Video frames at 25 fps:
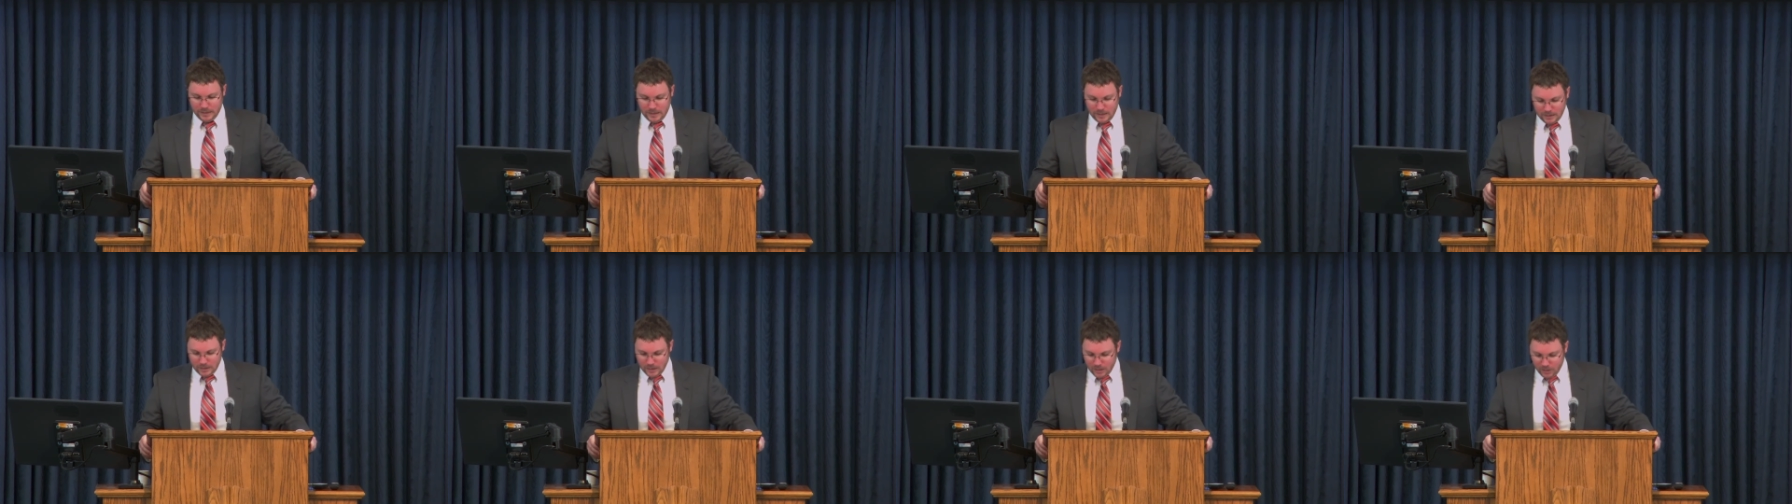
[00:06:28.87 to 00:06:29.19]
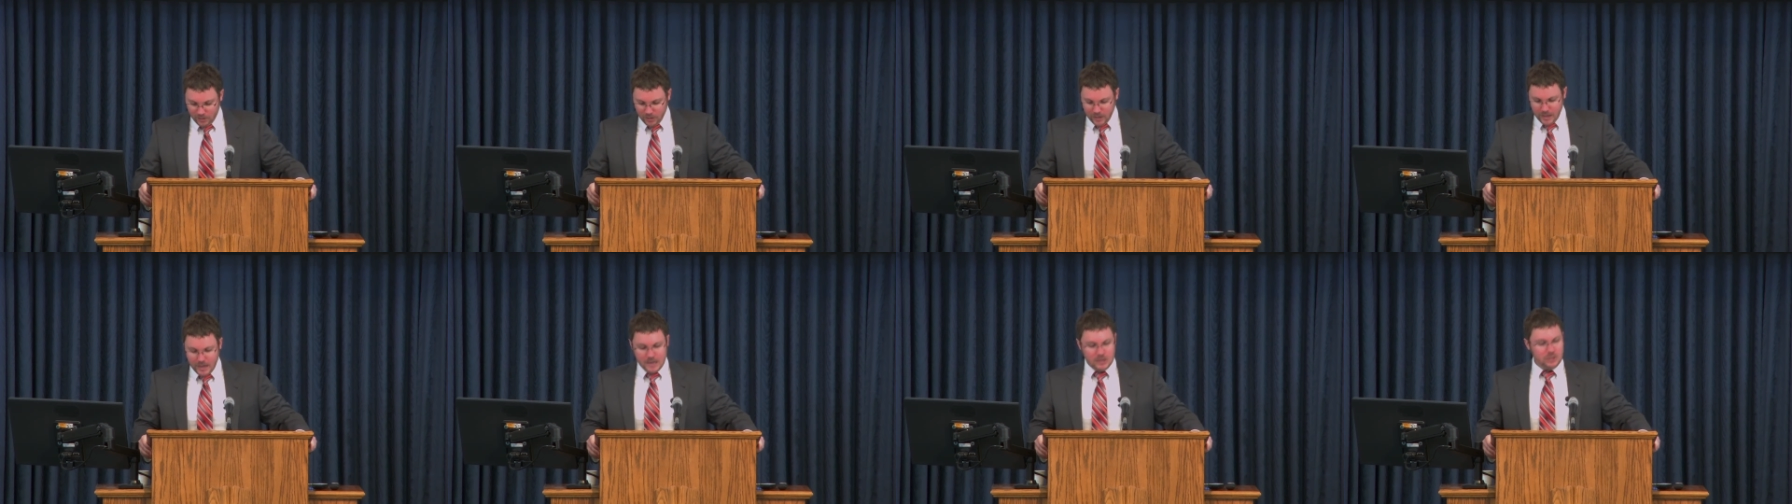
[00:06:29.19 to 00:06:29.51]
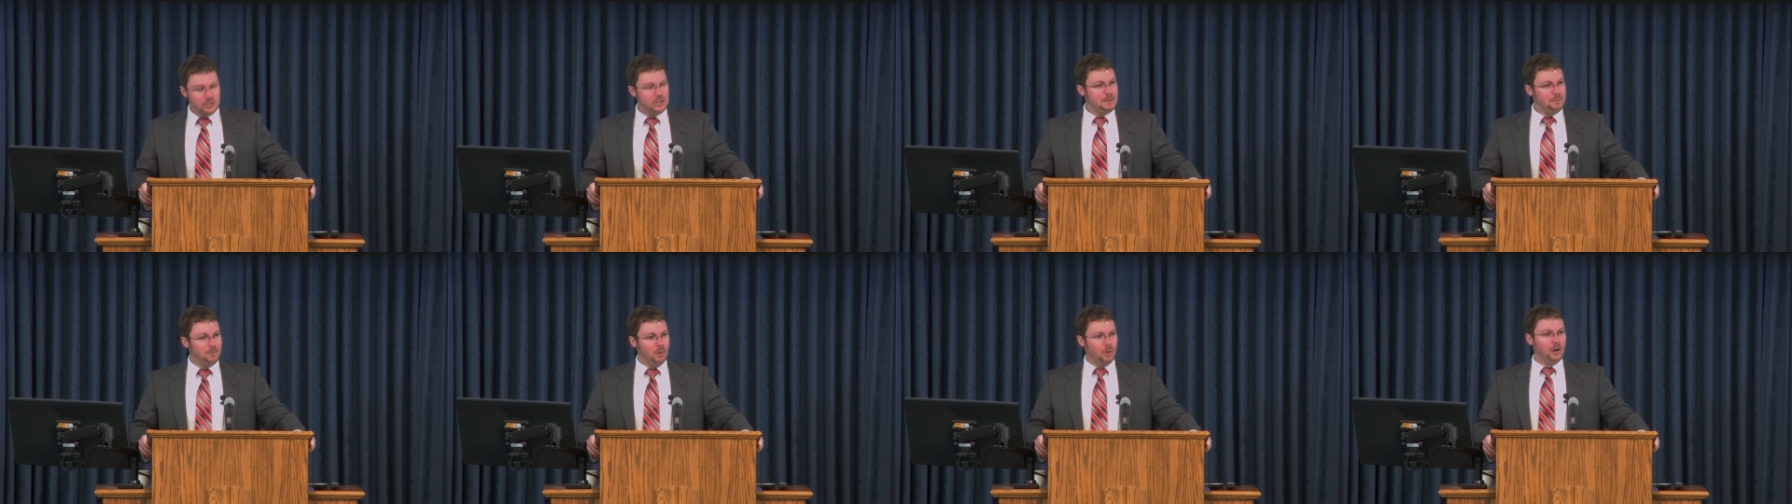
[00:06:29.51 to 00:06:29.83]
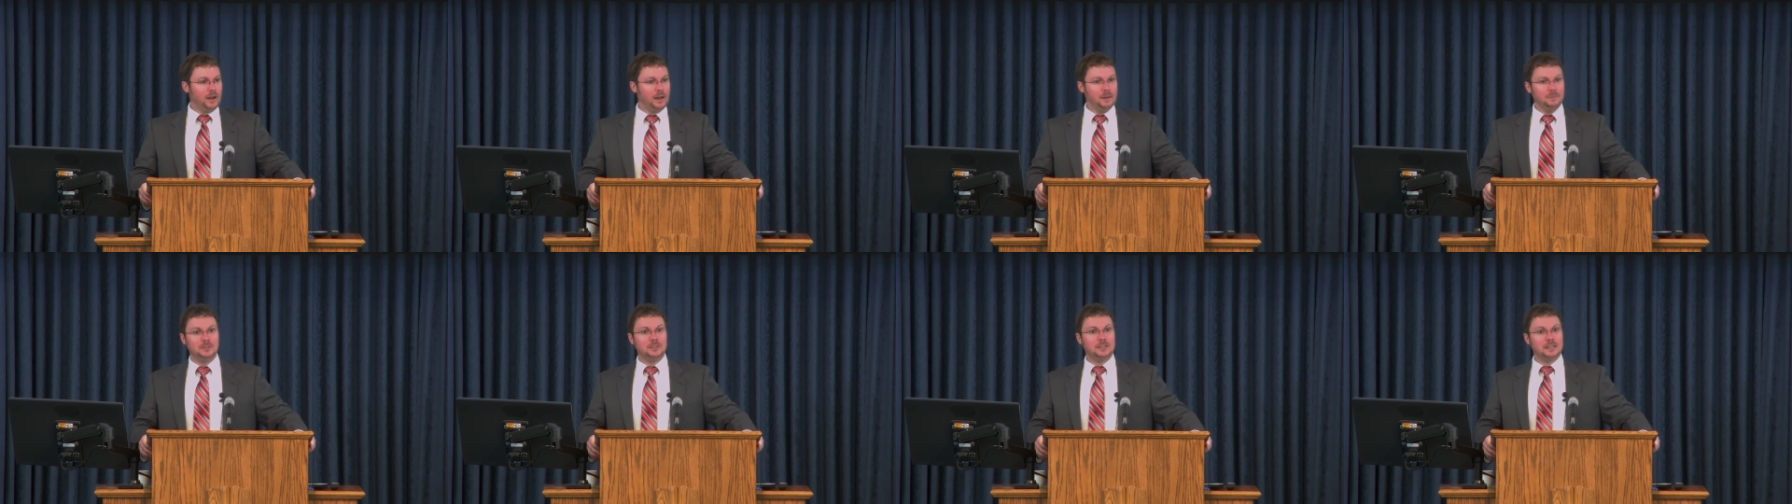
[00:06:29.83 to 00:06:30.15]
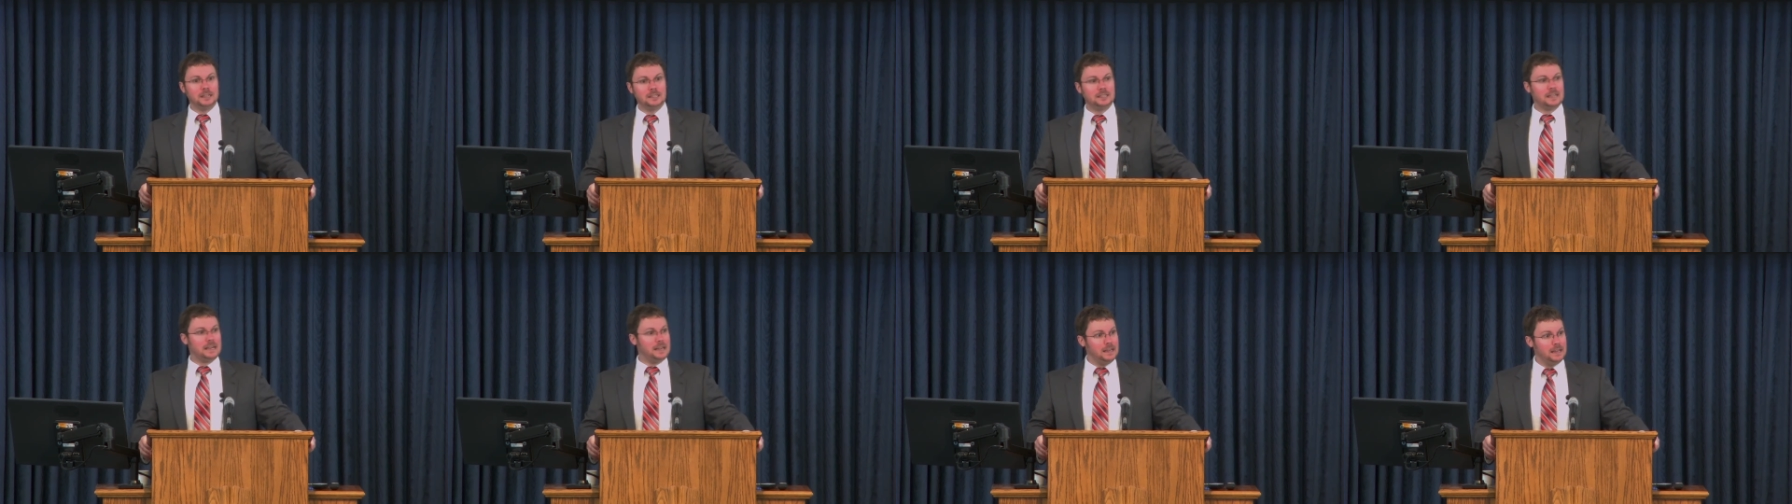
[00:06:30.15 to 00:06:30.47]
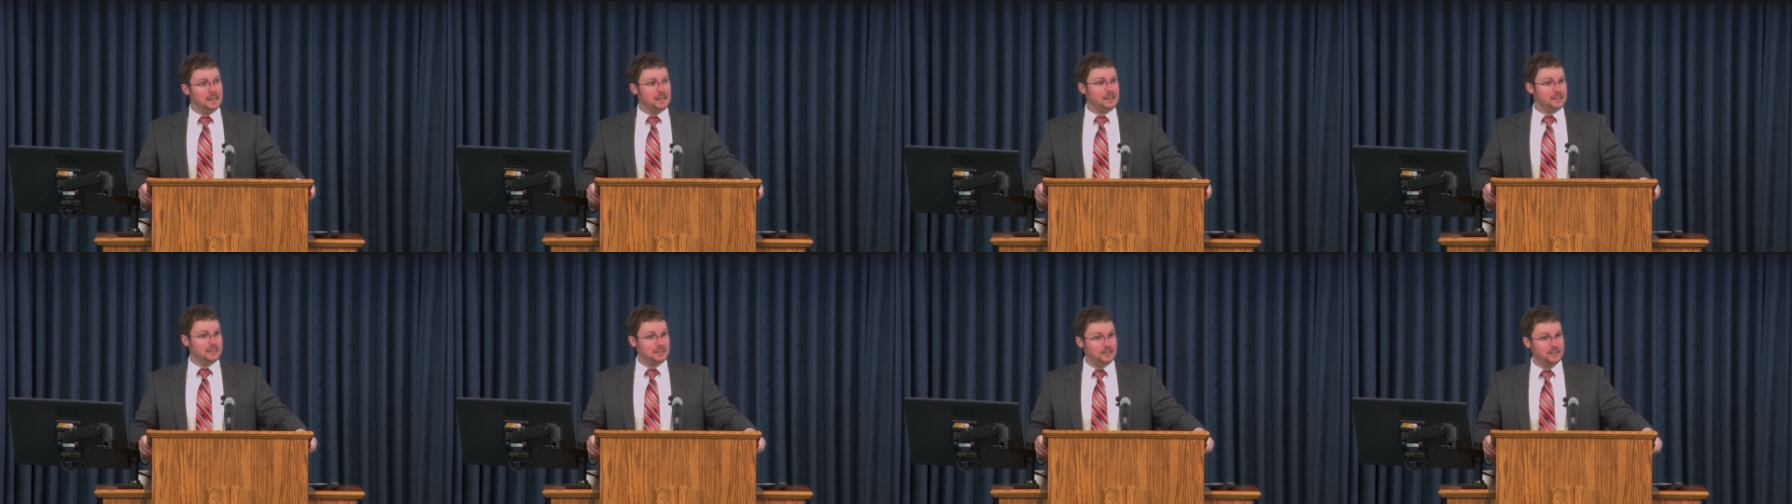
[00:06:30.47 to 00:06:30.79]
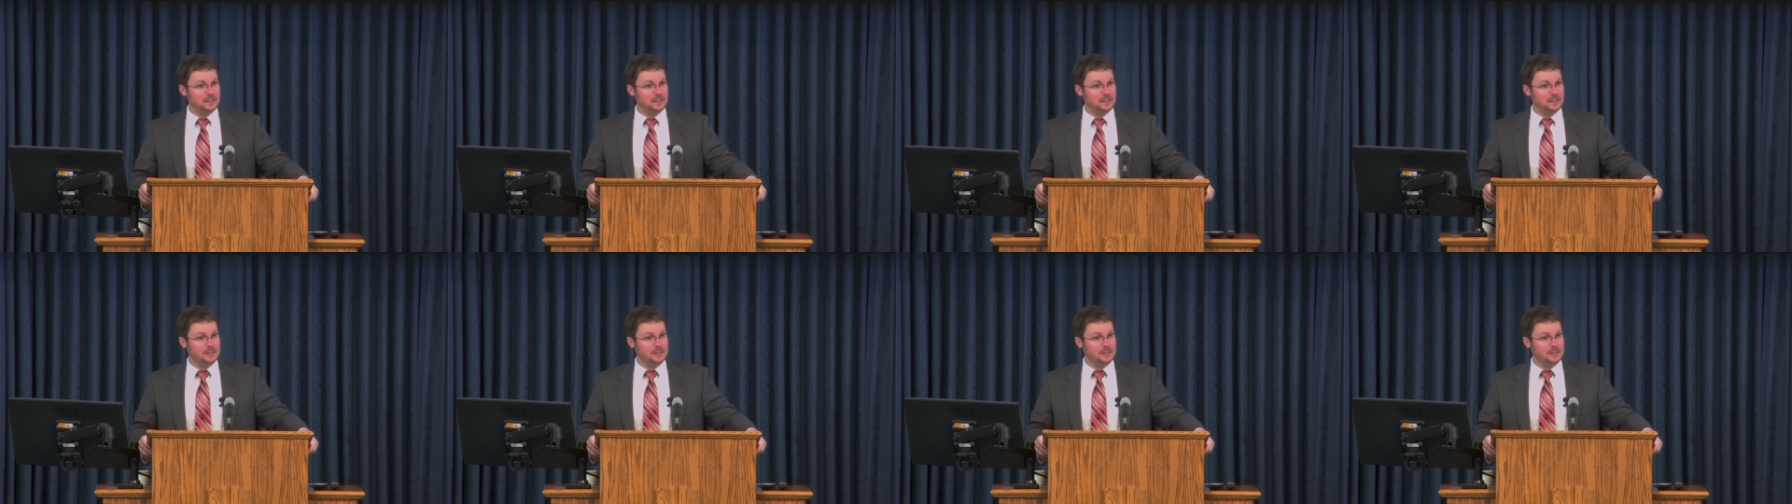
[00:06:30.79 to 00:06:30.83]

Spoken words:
No, she bore him 6 kids.